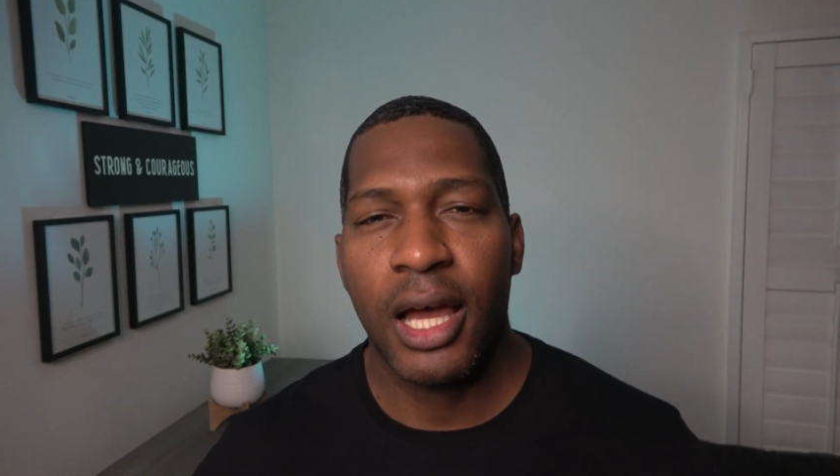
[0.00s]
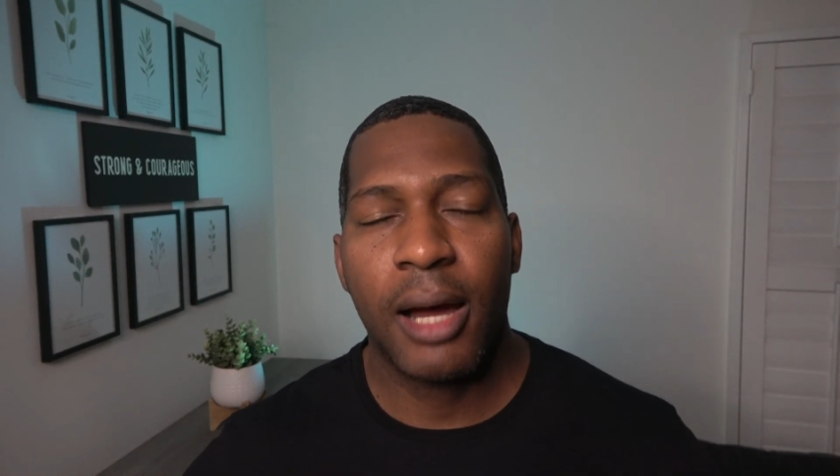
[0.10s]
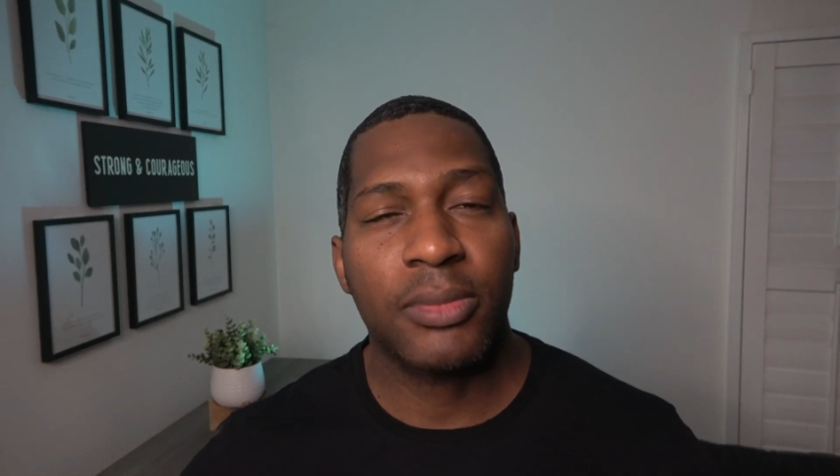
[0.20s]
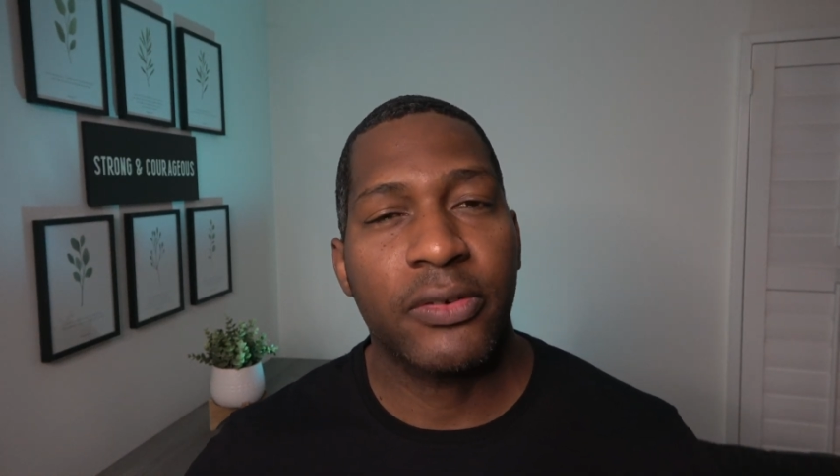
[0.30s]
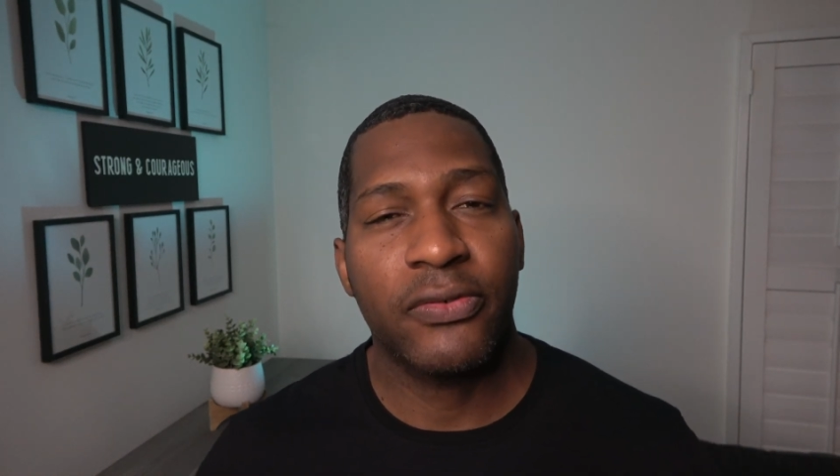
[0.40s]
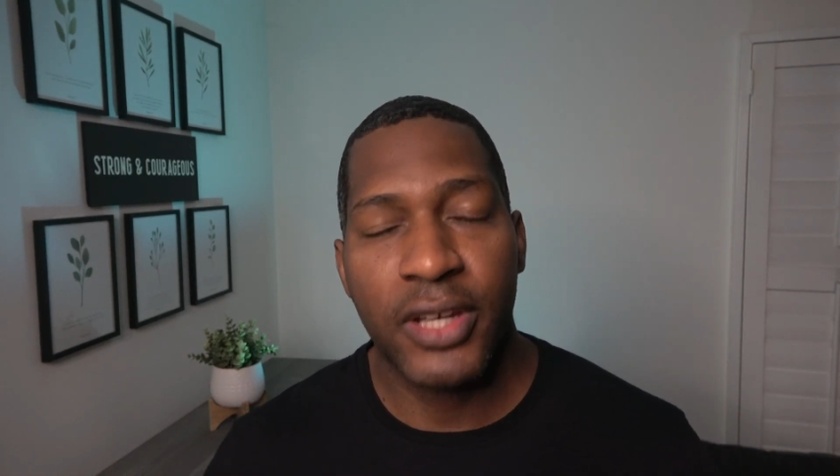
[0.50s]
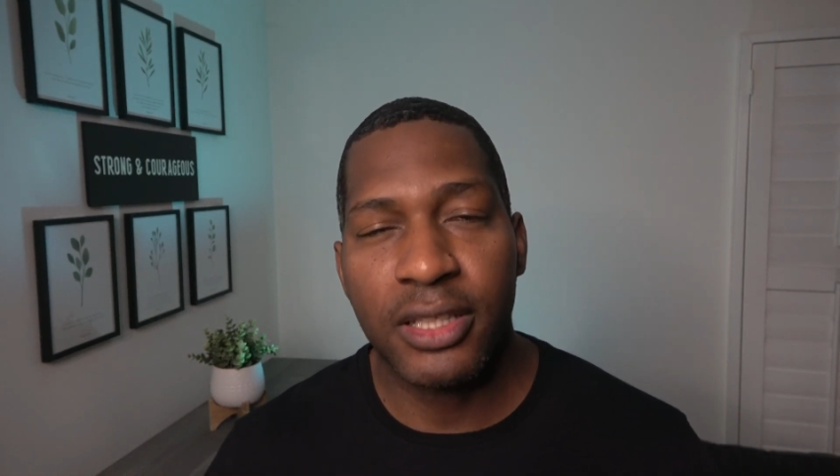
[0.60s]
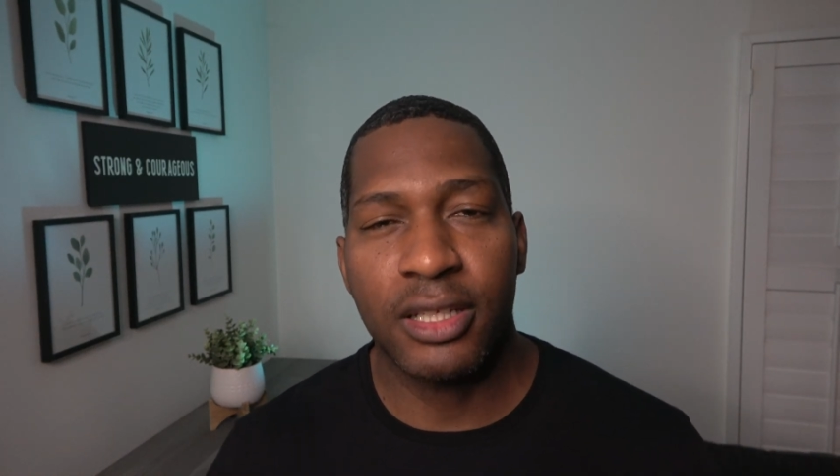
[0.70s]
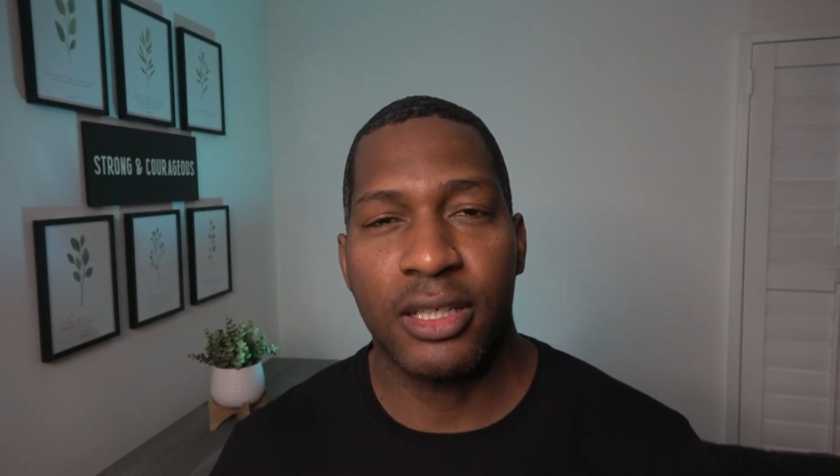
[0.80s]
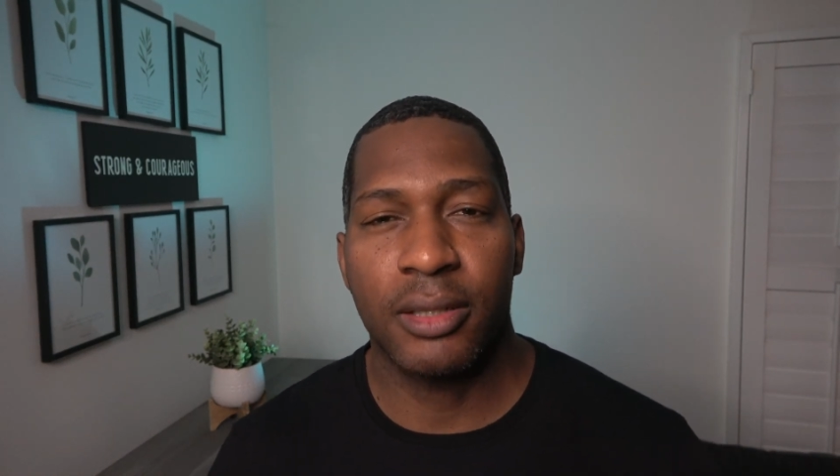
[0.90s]
I'm
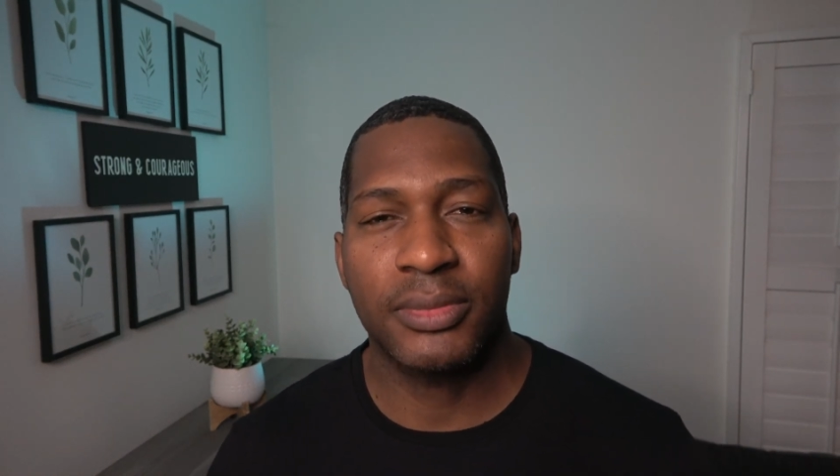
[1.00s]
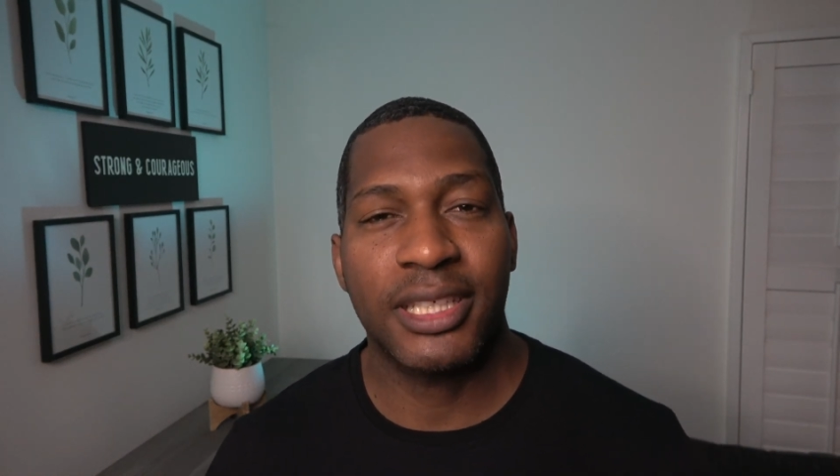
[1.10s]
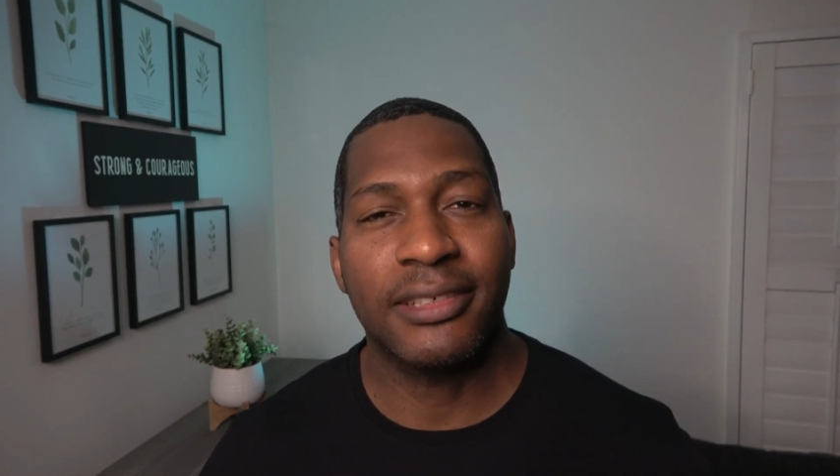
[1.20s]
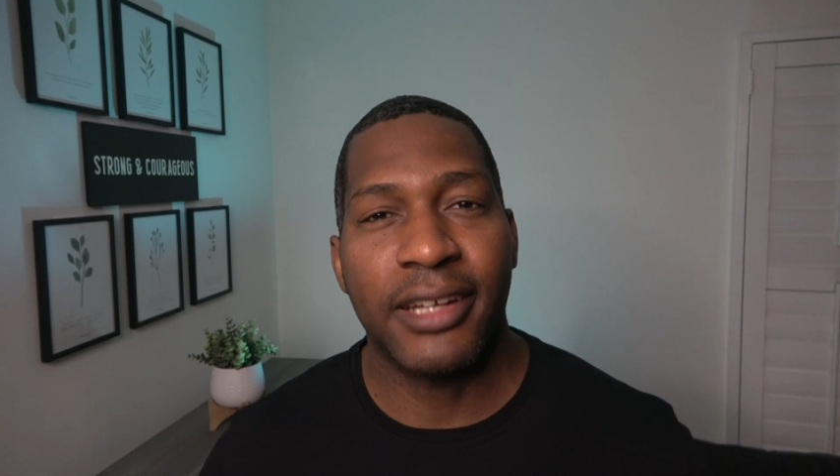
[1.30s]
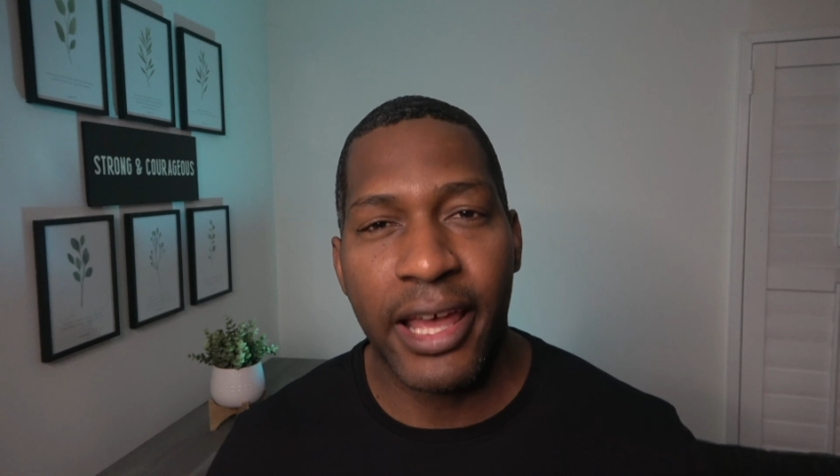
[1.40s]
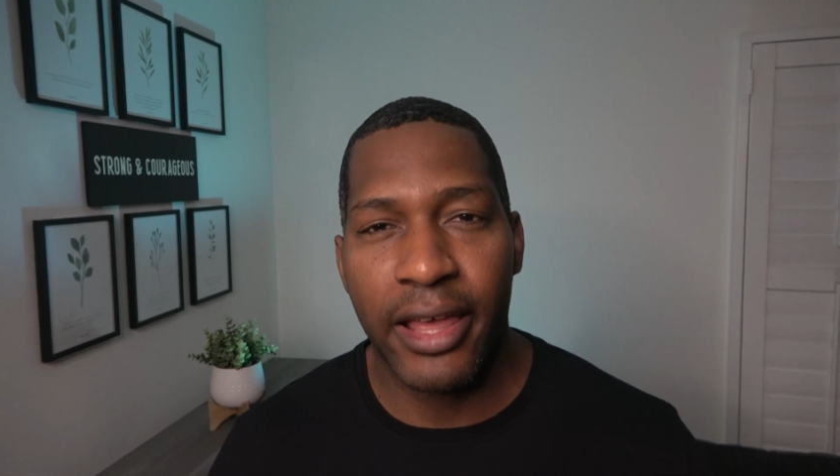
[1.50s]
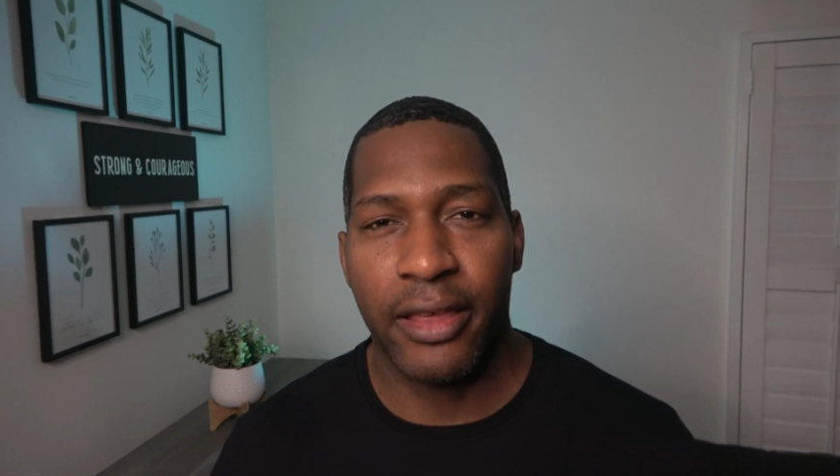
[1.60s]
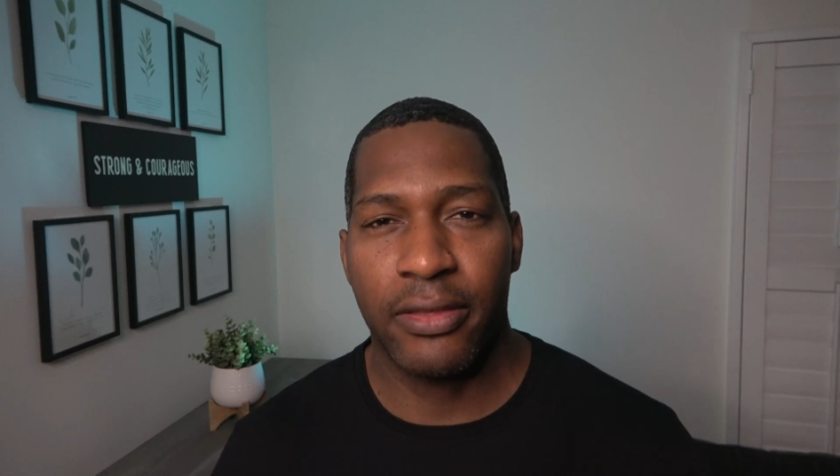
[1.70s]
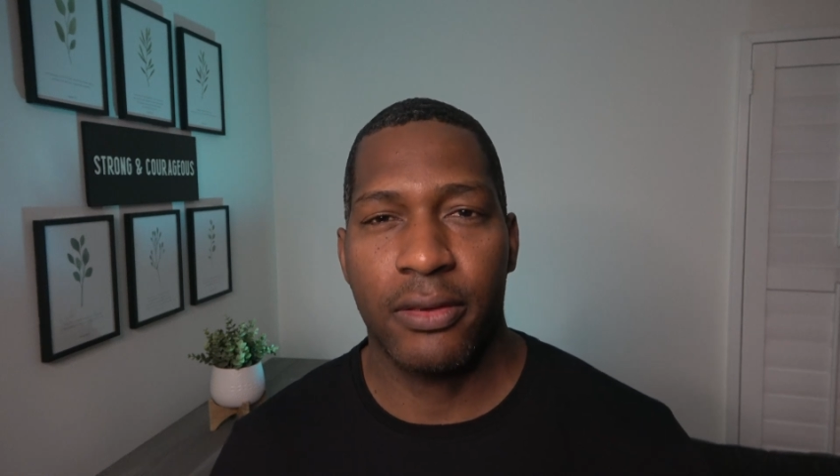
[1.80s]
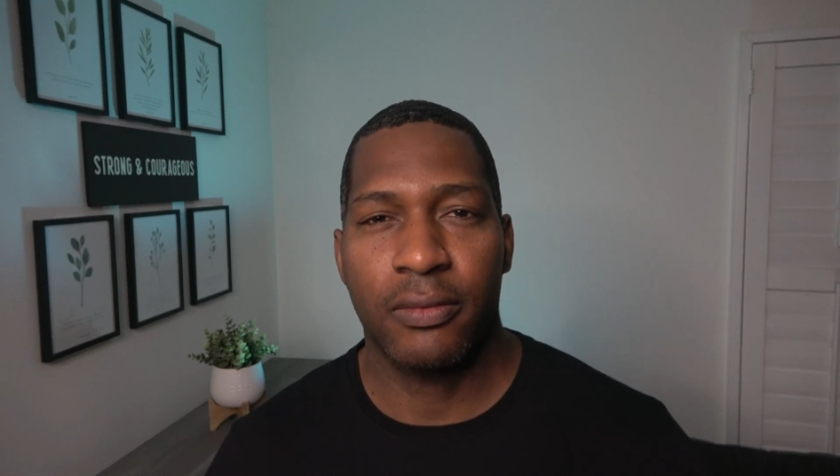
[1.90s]
defending them to
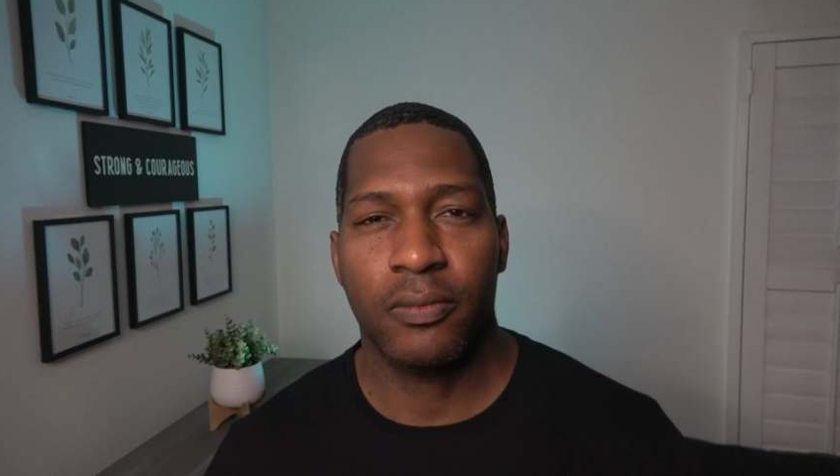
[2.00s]
death.